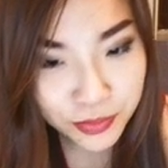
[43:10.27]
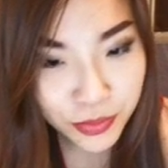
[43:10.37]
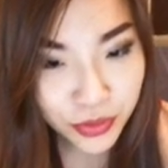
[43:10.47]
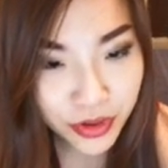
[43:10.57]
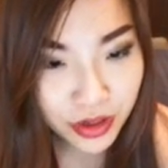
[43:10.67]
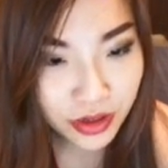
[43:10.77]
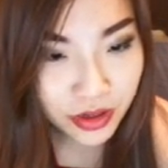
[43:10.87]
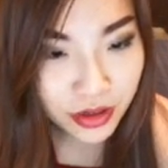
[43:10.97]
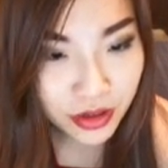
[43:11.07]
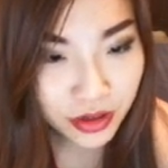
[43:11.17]
boy
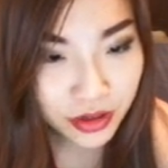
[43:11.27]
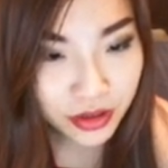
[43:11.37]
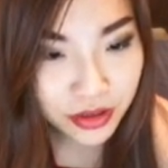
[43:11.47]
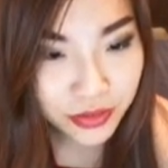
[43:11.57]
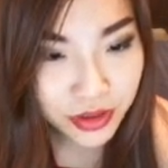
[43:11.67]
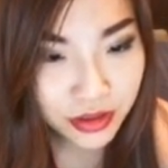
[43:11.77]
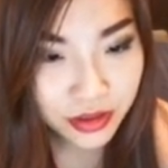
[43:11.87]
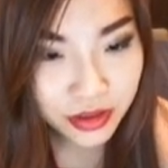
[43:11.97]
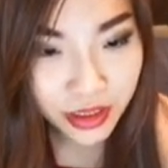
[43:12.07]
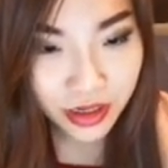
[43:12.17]
this one
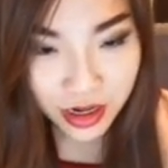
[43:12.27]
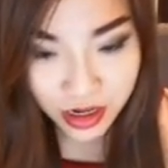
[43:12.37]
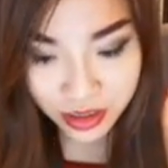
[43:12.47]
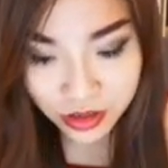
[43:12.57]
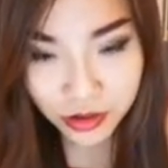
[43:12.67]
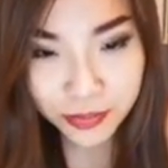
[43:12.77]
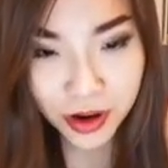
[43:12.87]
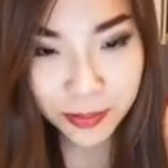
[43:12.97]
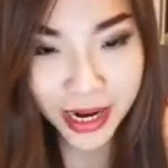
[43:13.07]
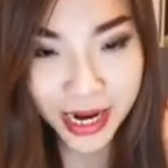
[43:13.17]
sorry so
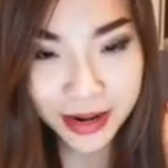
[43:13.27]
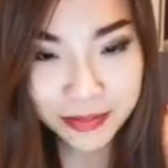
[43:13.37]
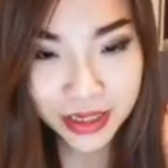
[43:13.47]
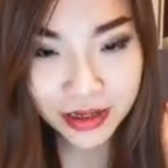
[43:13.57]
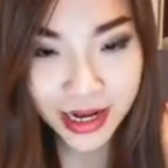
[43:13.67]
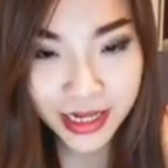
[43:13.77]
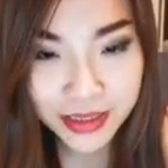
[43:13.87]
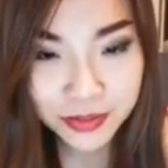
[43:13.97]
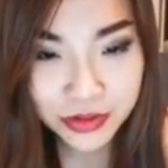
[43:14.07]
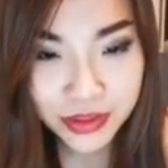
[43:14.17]
papa mean
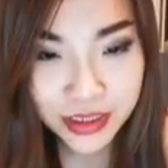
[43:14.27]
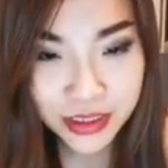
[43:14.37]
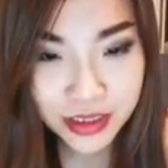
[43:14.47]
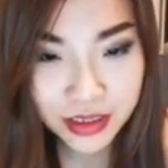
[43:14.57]
aspirated